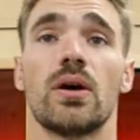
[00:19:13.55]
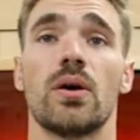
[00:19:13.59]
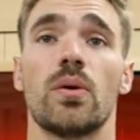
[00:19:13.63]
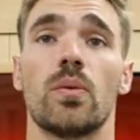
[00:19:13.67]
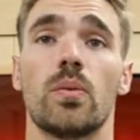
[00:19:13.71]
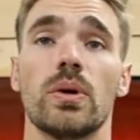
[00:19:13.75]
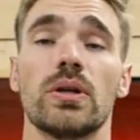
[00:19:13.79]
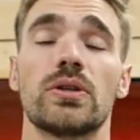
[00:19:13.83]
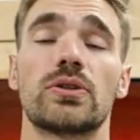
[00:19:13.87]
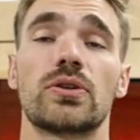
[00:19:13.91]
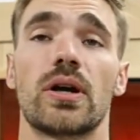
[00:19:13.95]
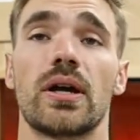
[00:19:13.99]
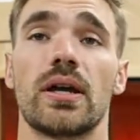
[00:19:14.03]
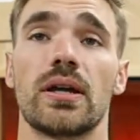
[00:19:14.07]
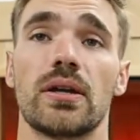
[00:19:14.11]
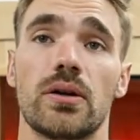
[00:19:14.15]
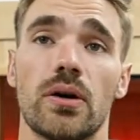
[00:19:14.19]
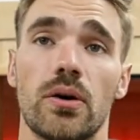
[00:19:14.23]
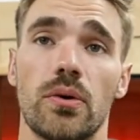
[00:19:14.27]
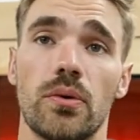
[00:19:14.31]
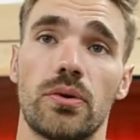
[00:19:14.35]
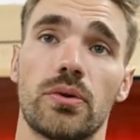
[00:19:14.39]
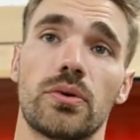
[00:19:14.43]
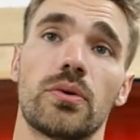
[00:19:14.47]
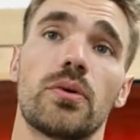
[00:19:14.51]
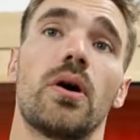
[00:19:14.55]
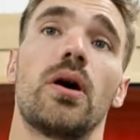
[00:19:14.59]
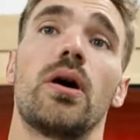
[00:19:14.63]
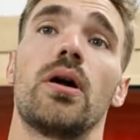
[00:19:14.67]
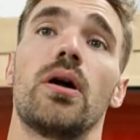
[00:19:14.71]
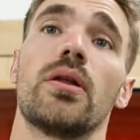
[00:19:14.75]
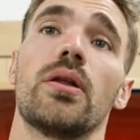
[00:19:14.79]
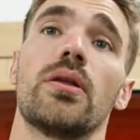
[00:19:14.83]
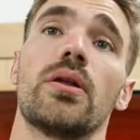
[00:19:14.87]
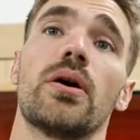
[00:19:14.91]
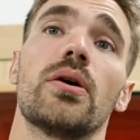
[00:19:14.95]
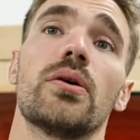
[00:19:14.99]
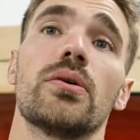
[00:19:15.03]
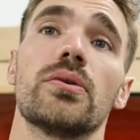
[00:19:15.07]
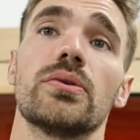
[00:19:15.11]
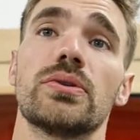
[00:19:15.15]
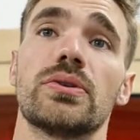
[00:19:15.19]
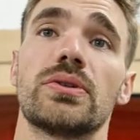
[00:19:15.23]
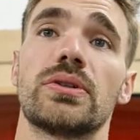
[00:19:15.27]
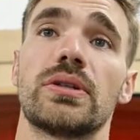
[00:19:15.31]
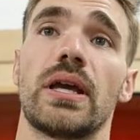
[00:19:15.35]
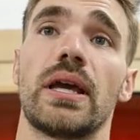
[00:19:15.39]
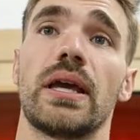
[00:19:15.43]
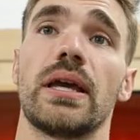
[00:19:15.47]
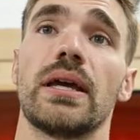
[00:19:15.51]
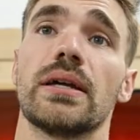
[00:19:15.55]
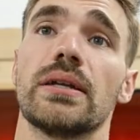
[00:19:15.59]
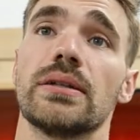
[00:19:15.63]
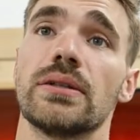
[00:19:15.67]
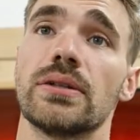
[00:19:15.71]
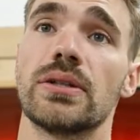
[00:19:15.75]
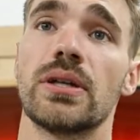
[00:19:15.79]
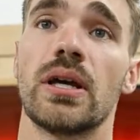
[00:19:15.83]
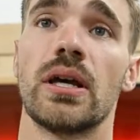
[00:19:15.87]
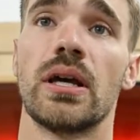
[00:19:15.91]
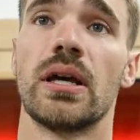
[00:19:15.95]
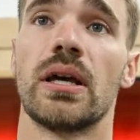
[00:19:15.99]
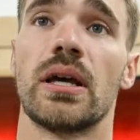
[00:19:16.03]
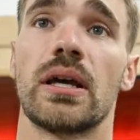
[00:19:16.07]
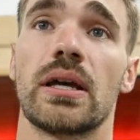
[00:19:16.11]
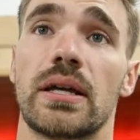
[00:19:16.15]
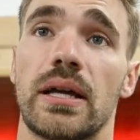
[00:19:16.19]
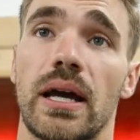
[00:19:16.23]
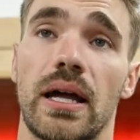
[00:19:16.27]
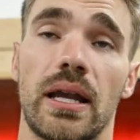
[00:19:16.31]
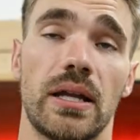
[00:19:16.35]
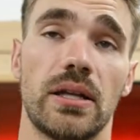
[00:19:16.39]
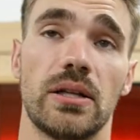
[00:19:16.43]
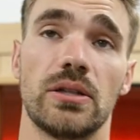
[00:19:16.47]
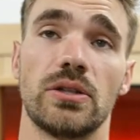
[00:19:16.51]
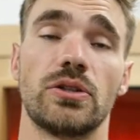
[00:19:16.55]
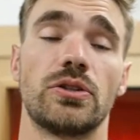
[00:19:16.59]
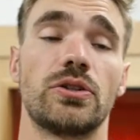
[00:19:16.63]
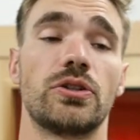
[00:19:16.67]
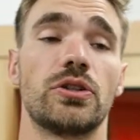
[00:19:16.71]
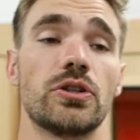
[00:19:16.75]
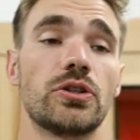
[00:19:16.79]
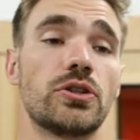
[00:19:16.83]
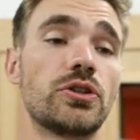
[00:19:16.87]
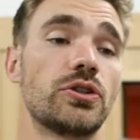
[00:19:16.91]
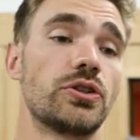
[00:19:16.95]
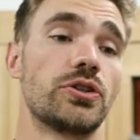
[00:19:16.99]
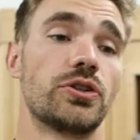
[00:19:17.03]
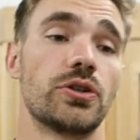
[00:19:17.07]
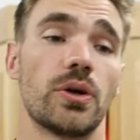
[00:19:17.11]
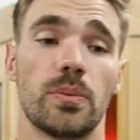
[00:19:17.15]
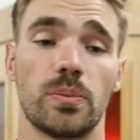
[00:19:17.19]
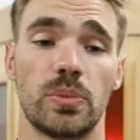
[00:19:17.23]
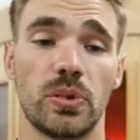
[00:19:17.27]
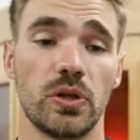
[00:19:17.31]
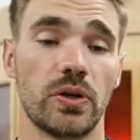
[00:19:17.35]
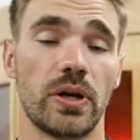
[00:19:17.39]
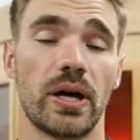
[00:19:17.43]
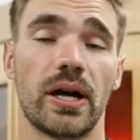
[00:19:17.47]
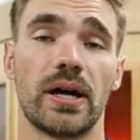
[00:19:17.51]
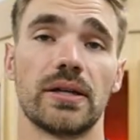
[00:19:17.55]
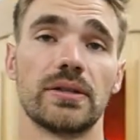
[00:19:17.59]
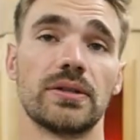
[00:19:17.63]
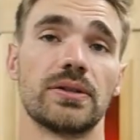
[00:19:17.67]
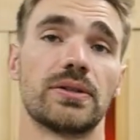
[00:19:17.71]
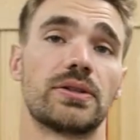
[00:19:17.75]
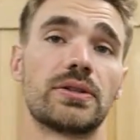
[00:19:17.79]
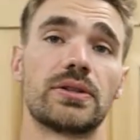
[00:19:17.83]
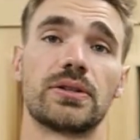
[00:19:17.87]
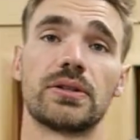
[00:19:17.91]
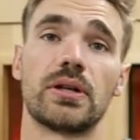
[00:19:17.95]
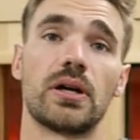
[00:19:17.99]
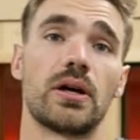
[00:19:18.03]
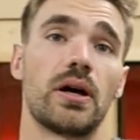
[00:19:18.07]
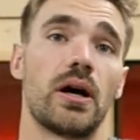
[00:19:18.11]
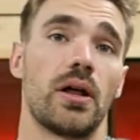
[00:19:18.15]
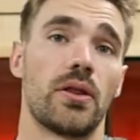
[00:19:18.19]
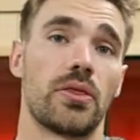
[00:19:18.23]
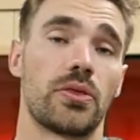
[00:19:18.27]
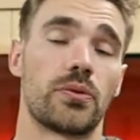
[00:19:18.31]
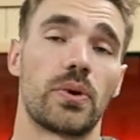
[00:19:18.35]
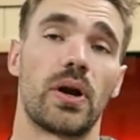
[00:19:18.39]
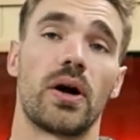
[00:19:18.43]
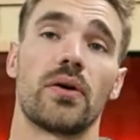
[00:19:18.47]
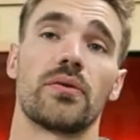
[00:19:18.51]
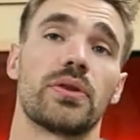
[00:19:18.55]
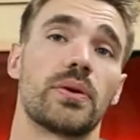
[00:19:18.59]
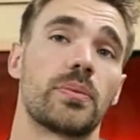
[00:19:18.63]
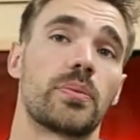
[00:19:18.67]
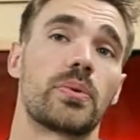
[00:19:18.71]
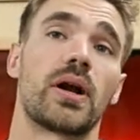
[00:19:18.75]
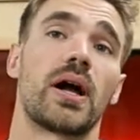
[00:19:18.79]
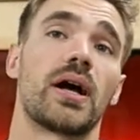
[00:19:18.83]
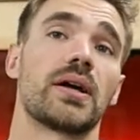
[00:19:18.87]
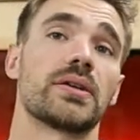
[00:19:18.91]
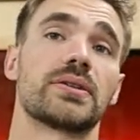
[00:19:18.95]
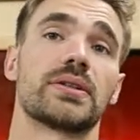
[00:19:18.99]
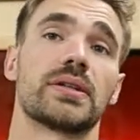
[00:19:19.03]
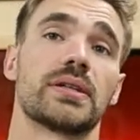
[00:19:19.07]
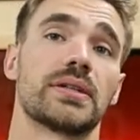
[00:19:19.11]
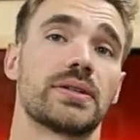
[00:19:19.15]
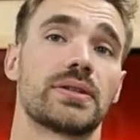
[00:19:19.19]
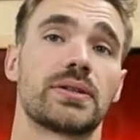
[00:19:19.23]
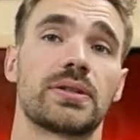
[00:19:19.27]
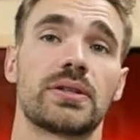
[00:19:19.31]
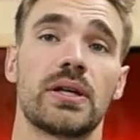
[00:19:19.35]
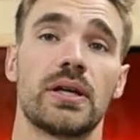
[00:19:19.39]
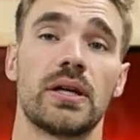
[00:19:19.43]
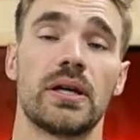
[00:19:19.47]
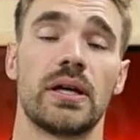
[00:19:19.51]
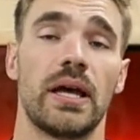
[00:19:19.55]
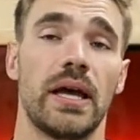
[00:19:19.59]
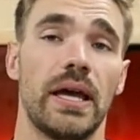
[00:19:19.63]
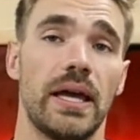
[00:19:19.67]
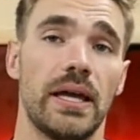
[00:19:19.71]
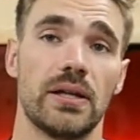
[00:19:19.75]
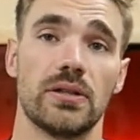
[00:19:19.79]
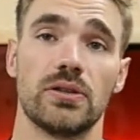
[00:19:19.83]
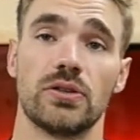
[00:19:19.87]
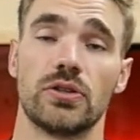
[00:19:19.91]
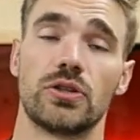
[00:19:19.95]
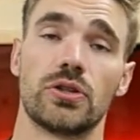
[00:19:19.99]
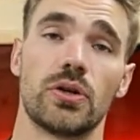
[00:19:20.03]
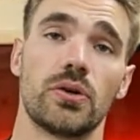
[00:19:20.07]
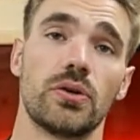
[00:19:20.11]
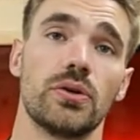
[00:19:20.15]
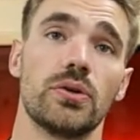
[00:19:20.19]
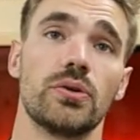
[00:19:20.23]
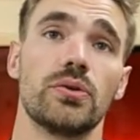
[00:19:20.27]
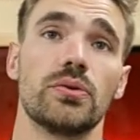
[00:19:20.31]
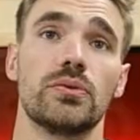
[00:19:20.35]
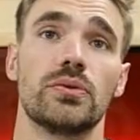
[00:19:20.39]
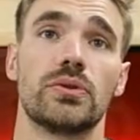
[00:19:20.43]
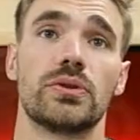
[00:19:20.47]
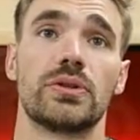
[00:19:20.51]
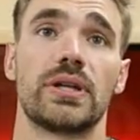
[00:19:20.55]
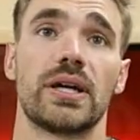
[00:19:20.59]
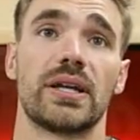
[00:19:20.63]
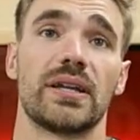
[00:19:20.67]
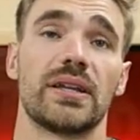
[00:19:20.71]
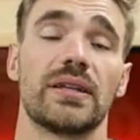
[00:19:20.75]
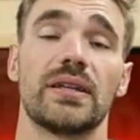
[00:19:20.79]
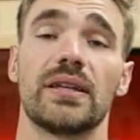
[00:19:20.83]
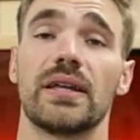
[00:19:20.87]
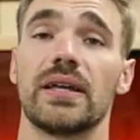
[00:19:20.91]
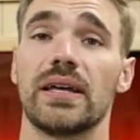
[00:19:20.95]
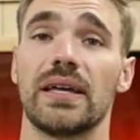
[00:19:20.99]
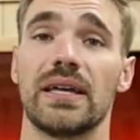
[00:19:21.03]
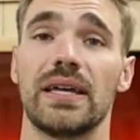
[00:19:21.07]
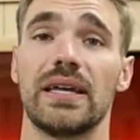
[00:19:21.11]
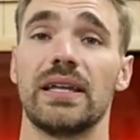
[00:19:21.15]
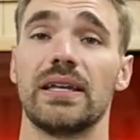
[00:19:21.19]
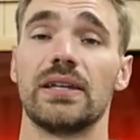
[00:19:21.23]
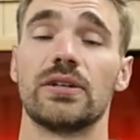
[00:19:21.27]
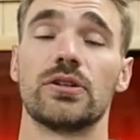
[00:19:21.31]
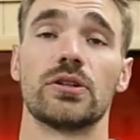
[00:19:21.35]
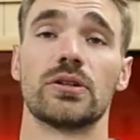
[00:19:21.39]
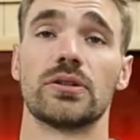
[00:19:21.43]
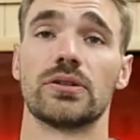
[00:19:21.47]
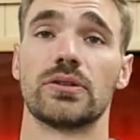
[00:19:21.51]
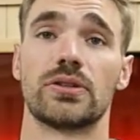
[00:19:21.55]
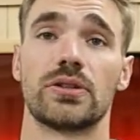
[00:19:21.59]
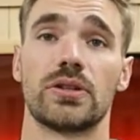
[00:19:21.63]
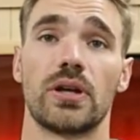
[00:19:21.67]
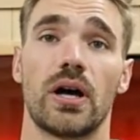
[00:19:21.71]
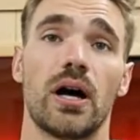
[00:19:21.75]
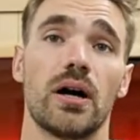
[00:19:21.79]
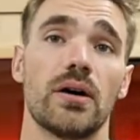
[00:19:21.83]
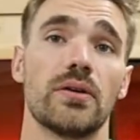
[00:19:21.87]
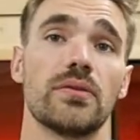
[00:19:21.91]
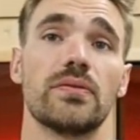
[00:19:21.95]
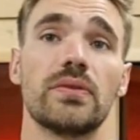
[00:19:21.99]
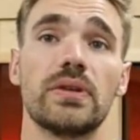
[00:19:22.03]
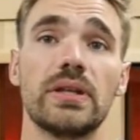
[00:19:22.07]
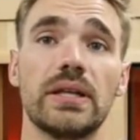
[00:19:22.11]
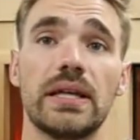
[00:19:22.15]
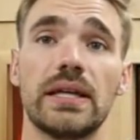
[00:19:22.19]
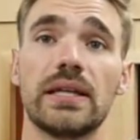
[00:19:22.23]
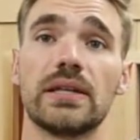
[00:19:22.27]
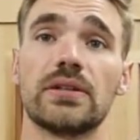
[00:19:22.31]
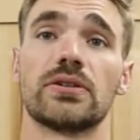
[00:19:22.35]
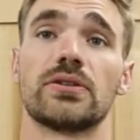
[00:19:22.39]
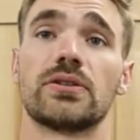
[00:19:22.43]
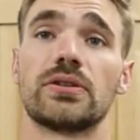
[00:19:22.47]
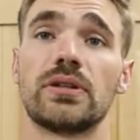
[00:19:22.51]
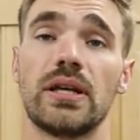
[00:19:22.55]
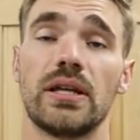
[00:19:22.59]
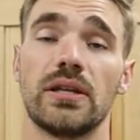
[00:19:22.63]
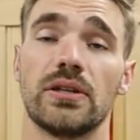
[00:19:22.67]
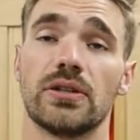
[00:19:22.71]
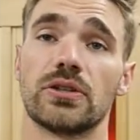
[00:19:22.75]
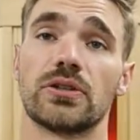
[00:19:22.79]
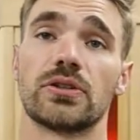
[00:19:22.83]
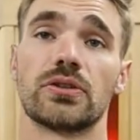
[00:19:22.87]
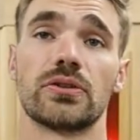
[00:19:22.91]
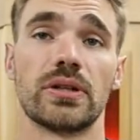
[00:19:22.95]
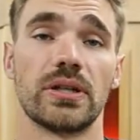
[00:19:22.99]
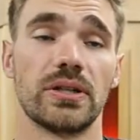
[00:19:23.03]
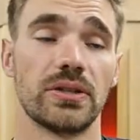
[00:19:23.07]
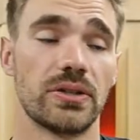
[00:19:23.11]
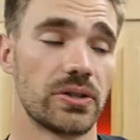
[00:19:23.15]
we try and go through all of those and kind of just jump you guys throughout the process and show you kind of the innards of the industry.